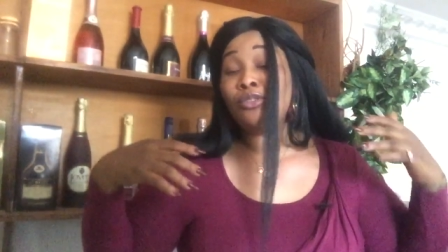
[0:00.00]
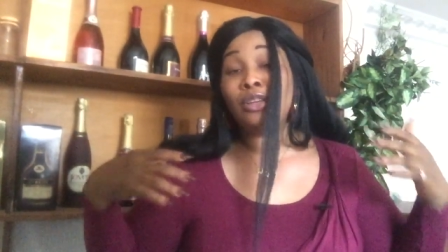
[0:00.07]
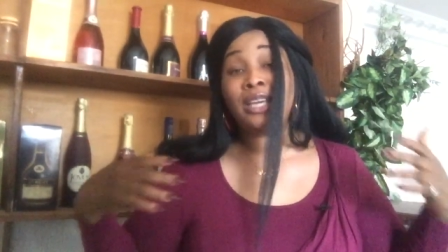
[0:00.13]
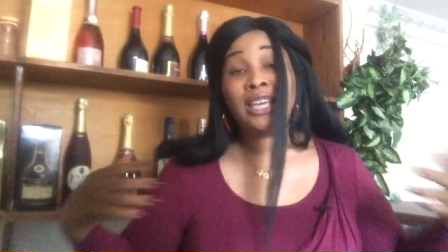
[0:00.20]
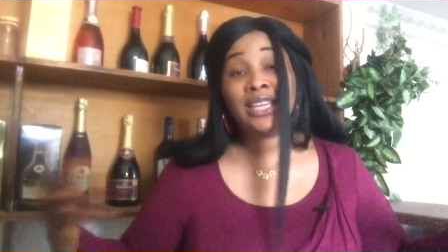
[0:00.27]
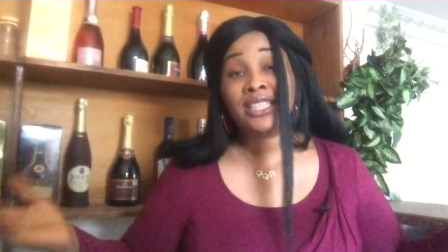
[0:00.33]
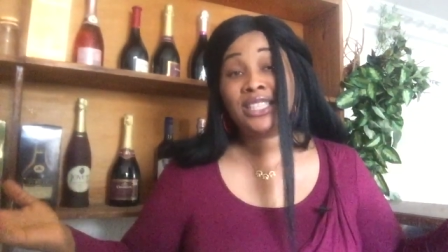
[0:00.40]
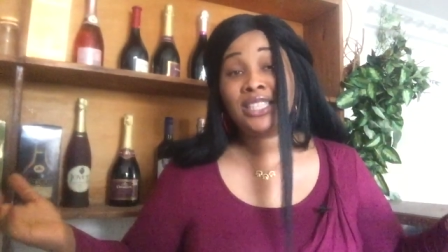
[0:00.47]

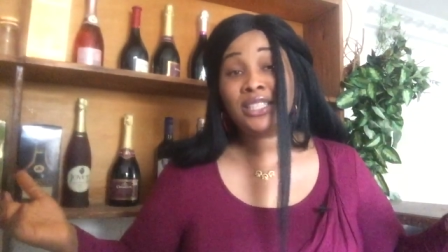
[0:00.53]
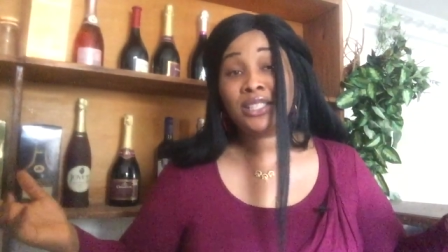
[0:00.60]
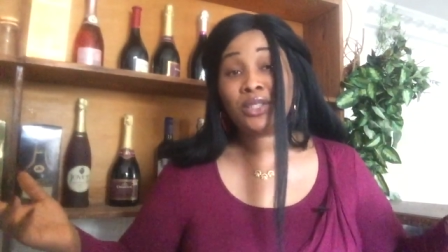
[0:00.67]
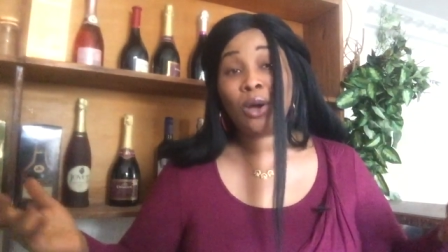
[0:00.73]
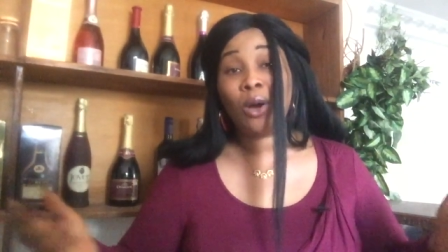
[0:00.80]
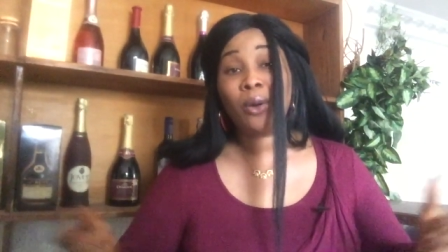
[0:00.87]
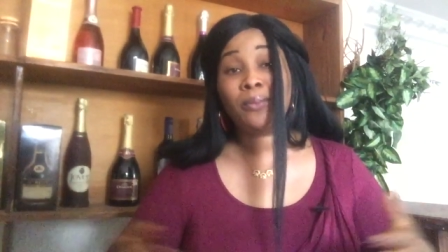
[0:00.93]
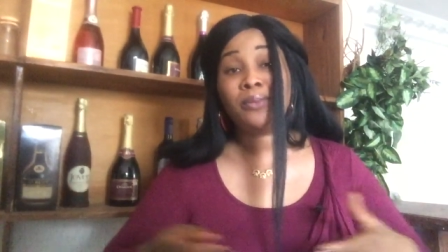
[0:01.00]
kitchen
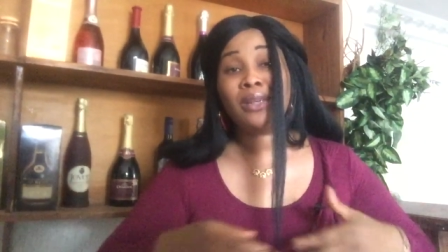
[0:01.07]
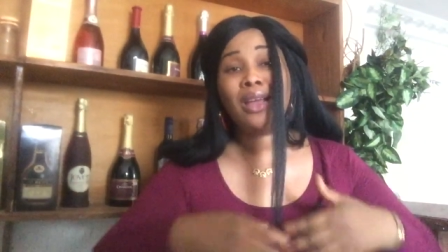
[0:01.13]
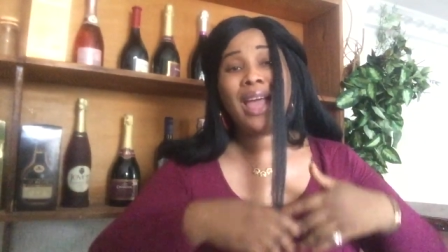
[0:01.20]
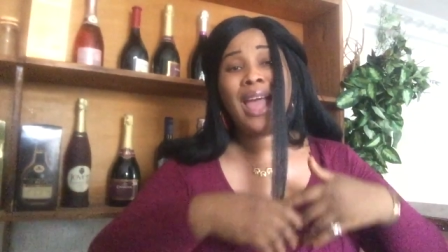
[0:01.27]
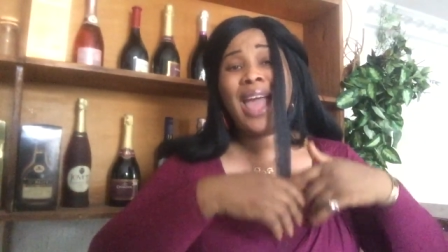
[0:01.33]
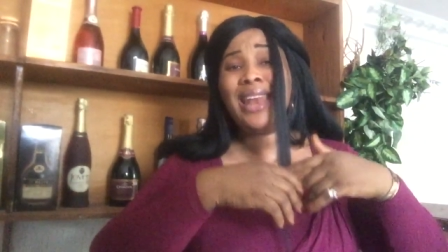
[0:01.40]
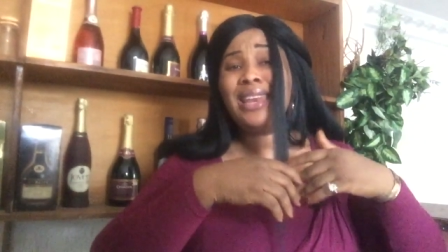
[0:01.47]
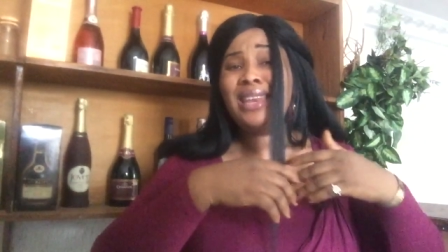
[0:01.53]
tops,
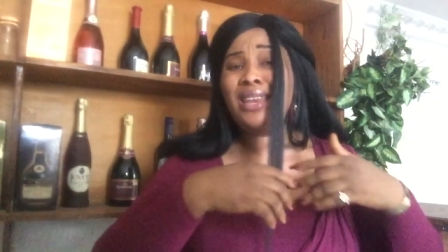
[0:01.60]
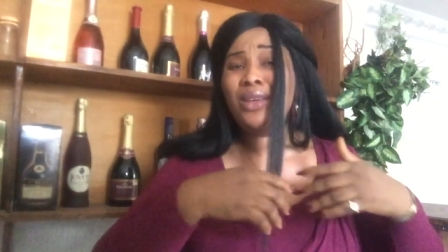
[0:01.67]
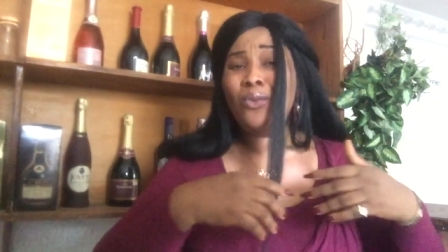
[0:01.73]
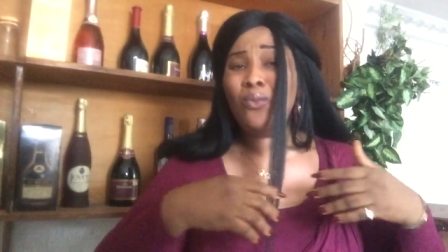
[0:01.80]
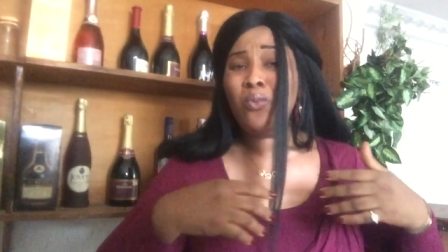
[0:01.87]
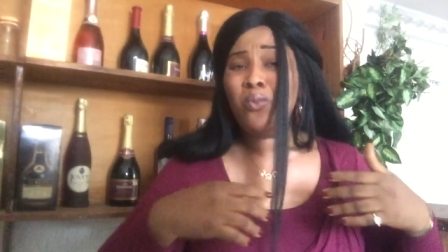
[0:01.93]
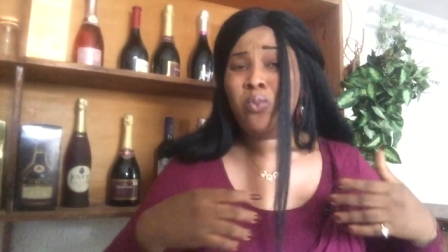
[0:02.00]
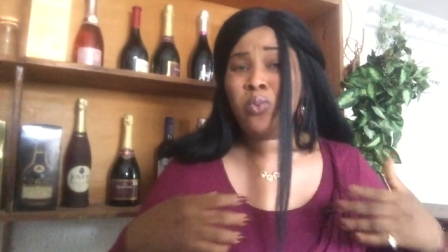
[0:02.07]

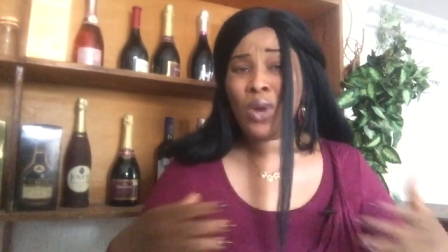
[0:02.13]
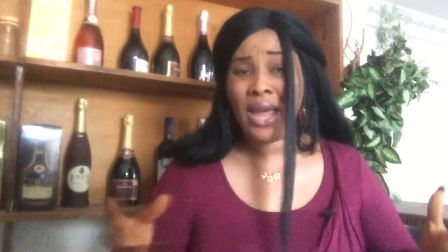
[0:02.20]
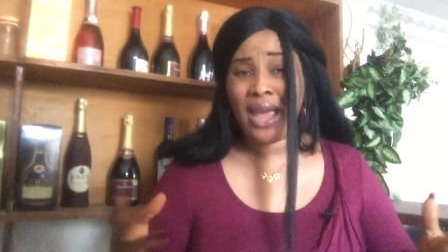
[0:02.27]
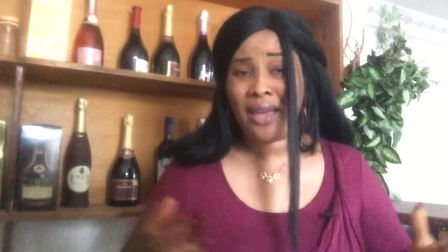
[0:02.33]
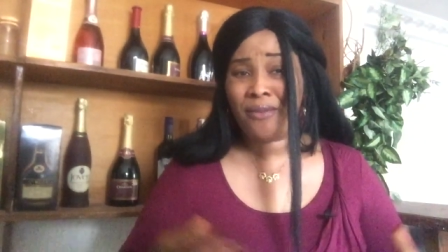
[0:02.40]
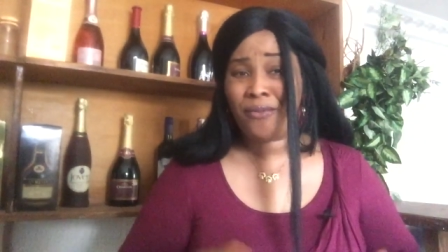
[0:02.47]
anywhere.